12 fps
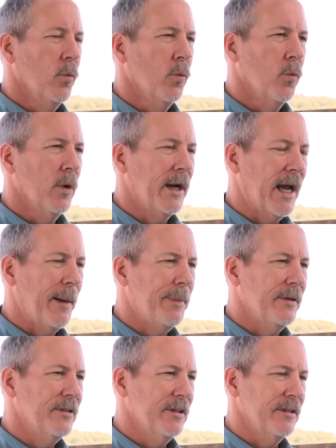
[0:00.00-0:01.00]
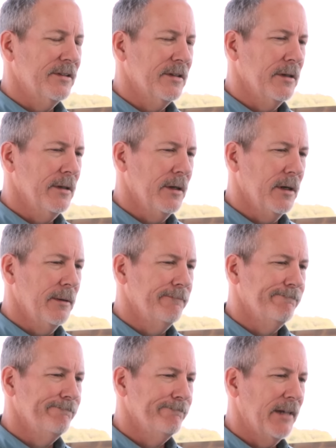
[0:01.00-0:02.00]
what happens is
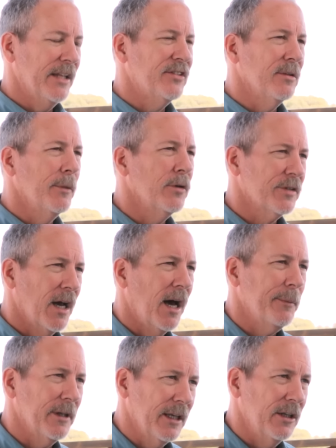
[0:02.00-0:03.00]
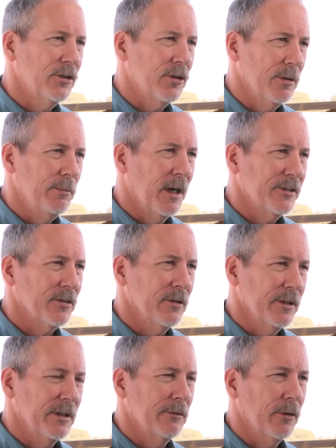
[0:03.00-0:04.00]
it's the most commonly injured
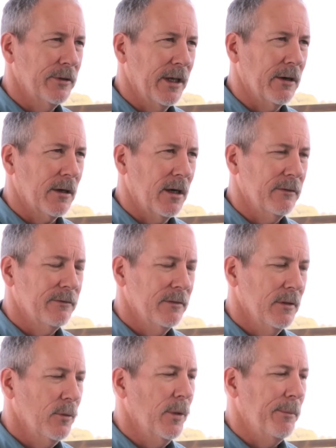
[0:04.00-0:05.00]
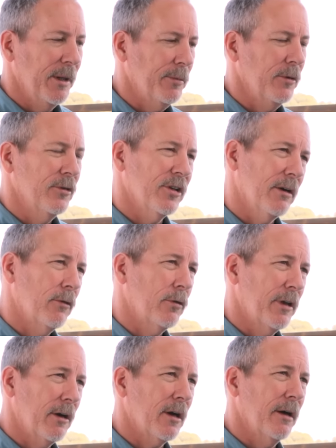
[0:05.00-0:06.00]
muscle in the rotator cuff. When people usually get
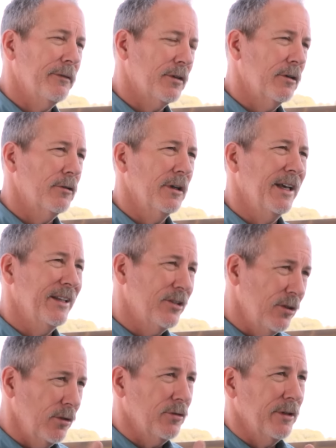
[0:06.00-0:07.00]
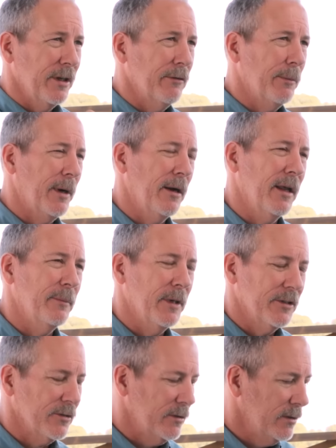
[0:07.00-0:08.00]
rotator cuff surgery, it's usually to repair that
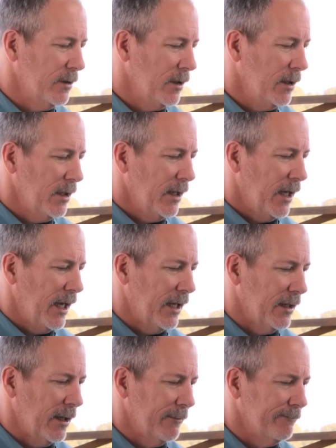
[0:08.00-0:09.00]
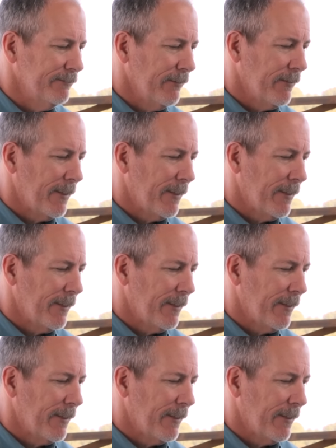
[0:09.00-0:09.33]
muscle. And